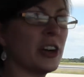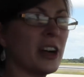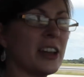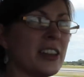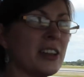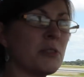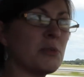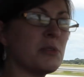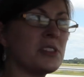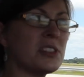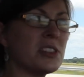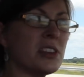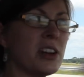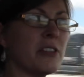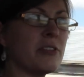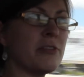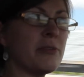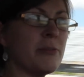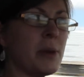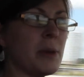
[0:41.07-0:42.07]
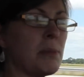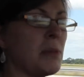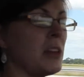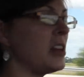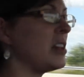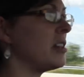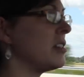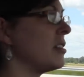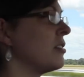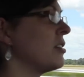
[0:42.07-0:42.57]
I think we still have
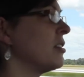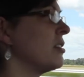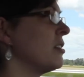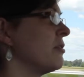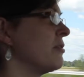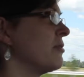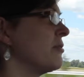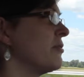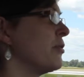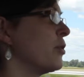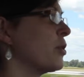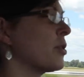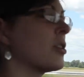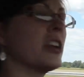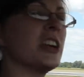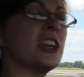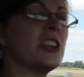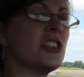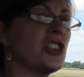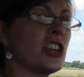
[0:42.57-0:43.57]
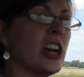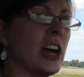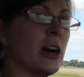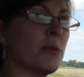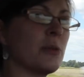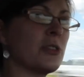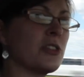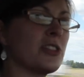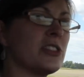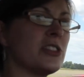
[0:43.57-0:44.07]
maybe four-ish
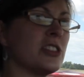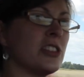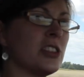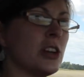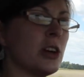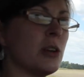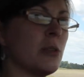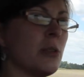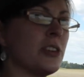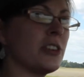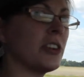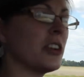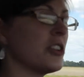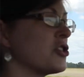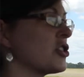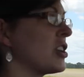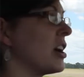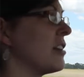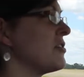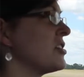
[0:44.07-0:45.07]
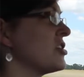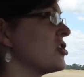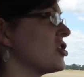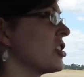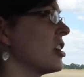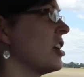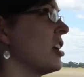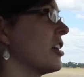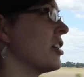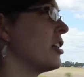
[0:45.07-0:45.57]
hours to go on our drive to
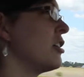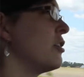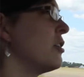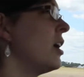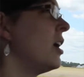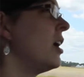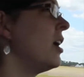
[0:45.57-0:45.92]
Chicago,